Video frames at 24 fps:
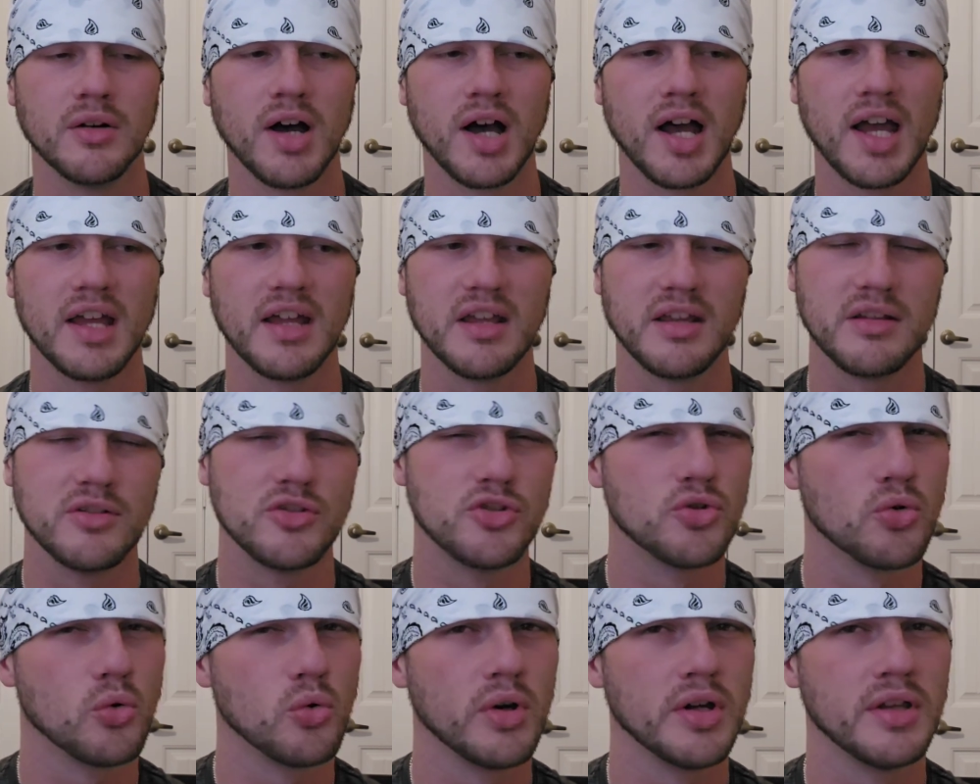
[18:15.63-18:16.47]

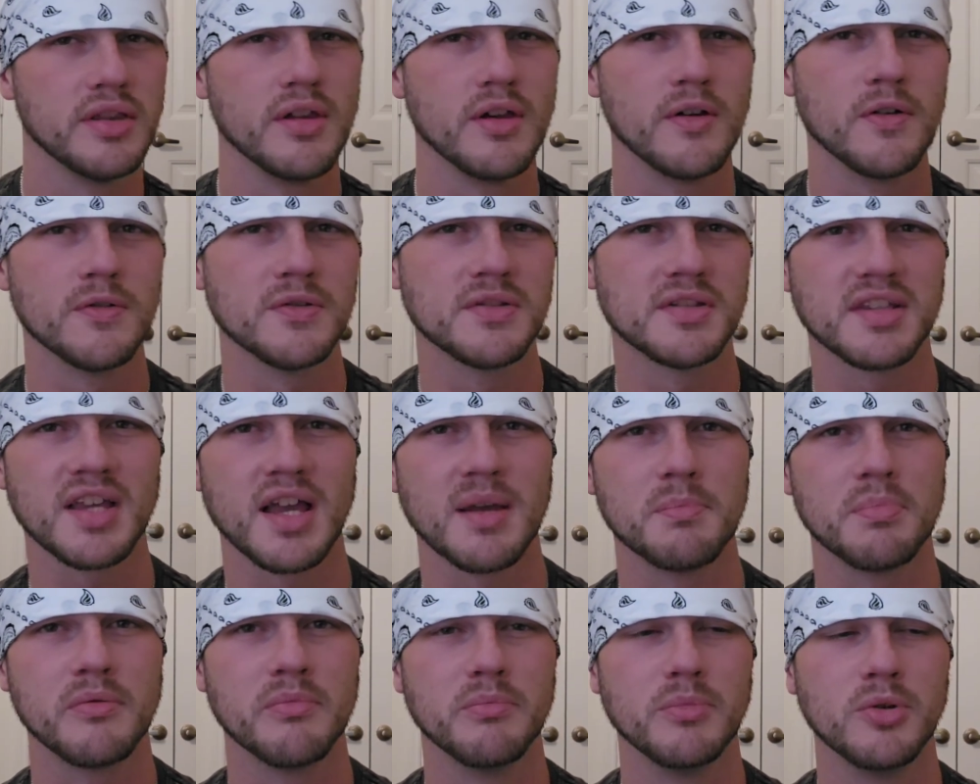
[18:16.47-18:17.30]
enjoy those
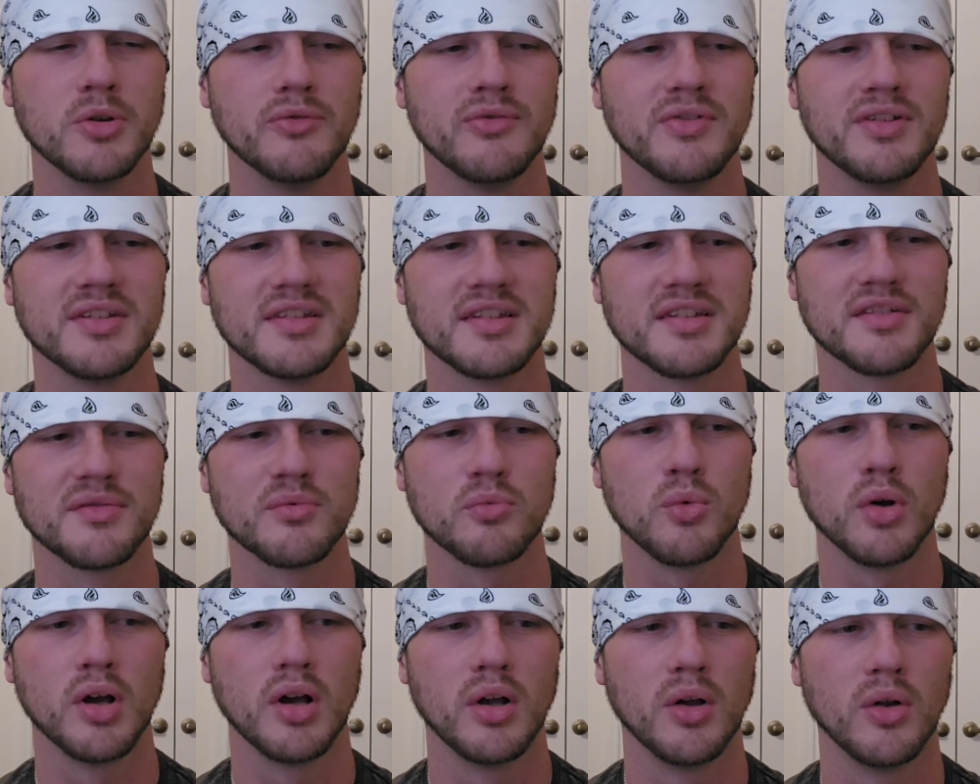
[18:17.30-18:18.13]
type of movies as
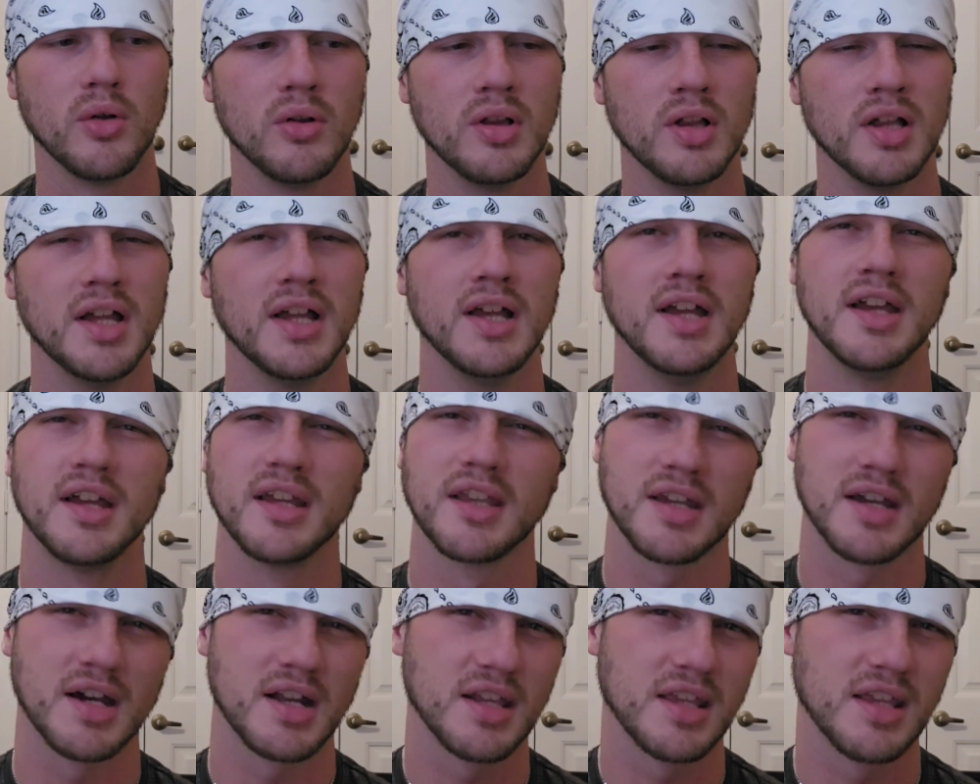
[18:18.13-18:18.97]
well.
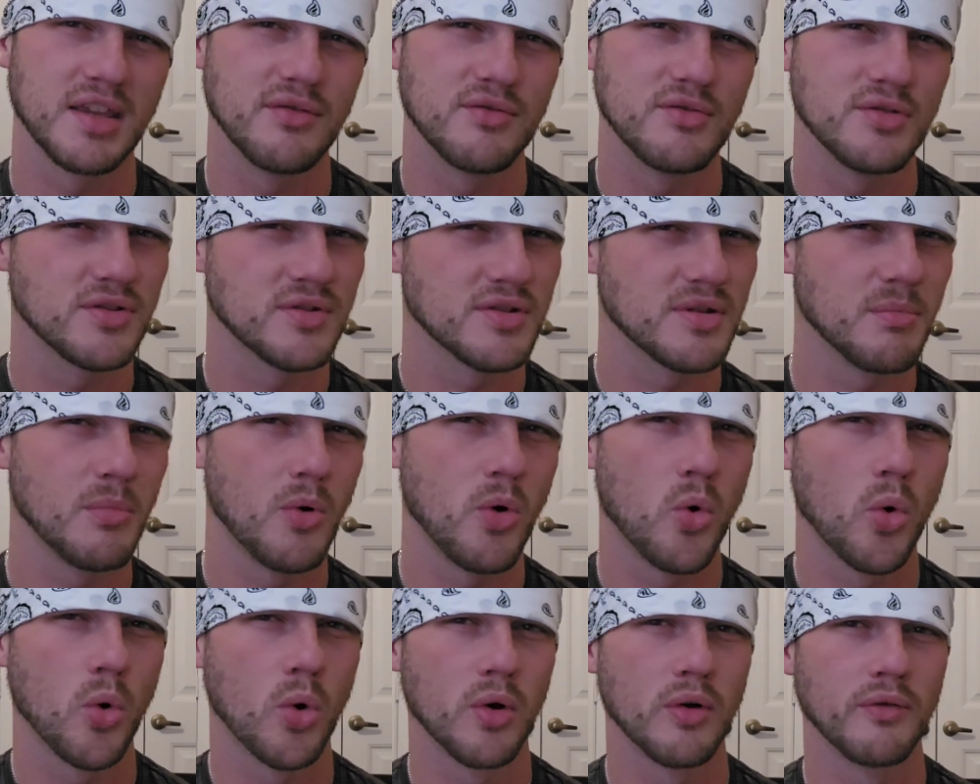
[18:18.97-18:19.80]
Kind of gives you some
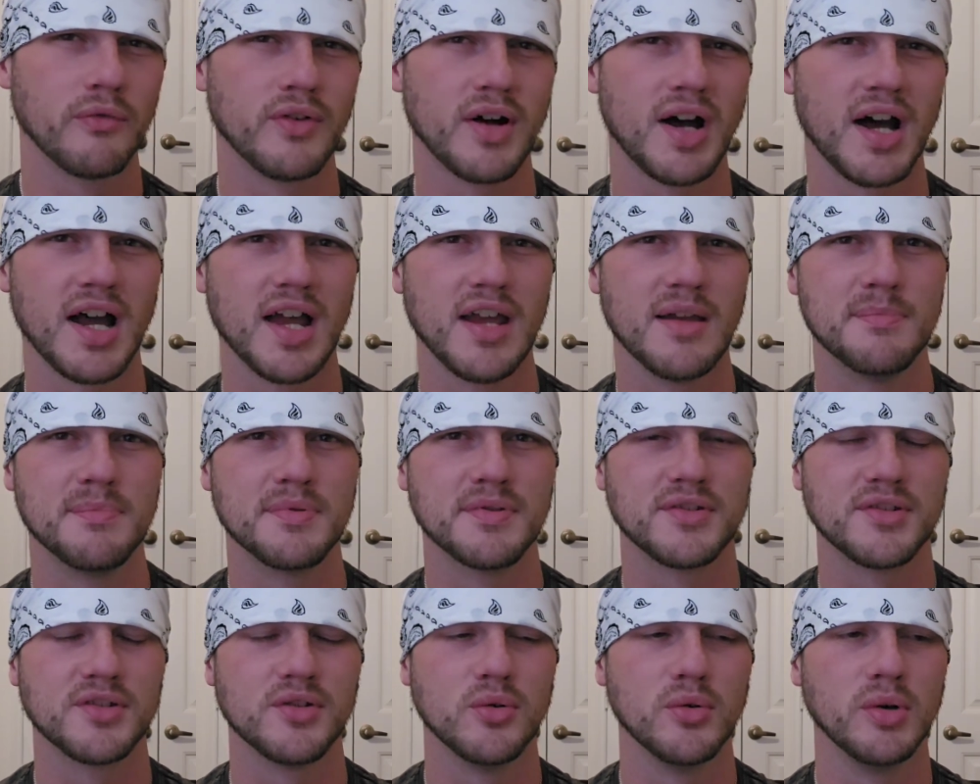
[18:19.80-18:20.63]
horror
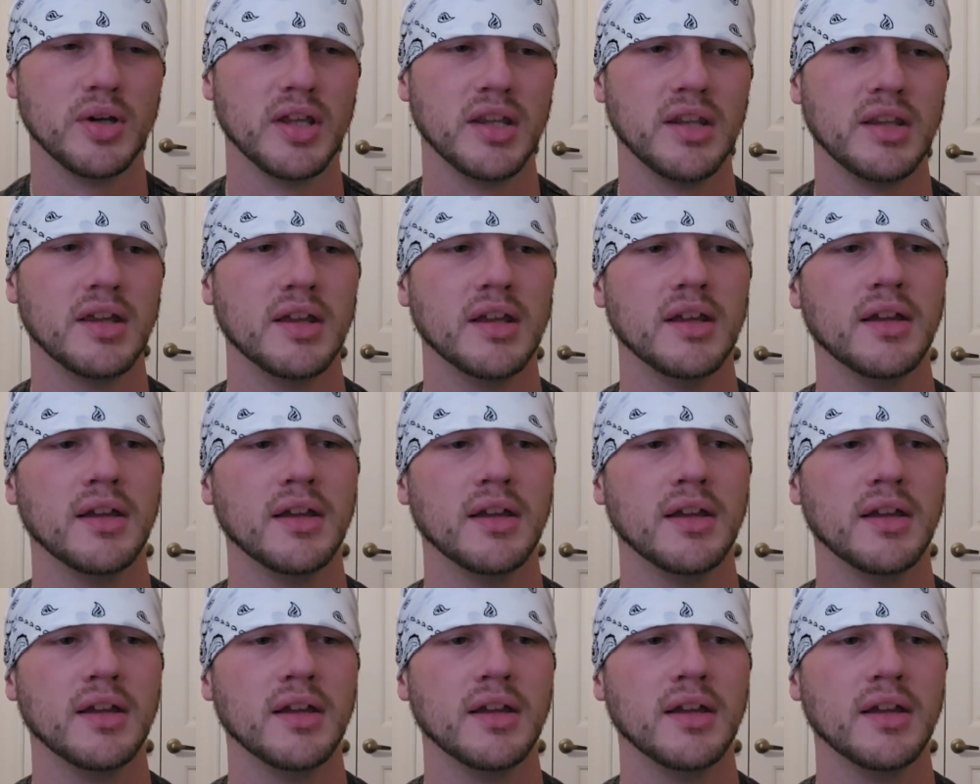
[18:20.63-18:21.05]
vibes to it.